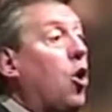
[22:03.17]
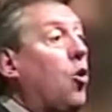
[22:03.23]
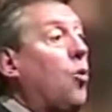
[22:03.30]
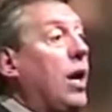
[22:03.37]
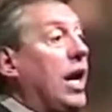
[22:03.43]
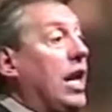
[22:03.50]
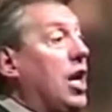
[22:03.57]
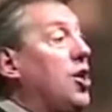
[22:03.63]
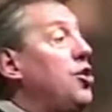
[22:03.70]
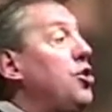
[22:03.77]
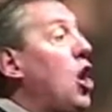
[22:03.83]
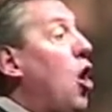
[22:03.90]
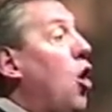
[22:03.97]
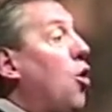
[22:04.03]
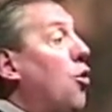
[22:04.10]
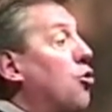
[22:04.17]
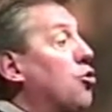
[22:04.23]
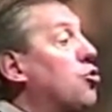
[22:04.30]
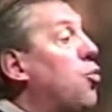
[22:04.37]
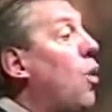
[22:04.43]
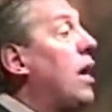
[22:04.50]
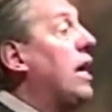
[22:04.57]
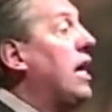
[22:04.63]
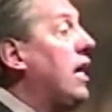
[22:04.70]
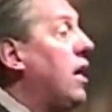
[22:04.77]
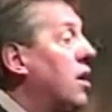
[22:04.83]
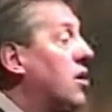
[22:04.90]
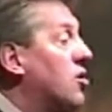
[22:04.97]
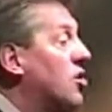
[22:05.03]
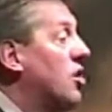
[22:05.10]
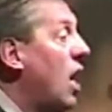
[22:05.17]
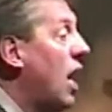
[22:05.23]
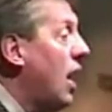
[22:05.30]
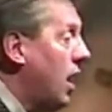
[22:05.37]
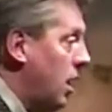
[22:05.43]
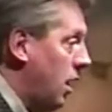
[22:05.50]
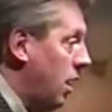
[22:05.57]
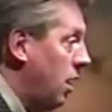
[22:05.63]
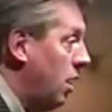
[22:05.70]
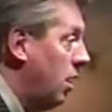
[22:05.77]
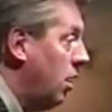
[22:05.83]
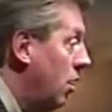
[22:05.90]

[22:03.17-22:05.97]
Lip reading: arena knows what he is saying.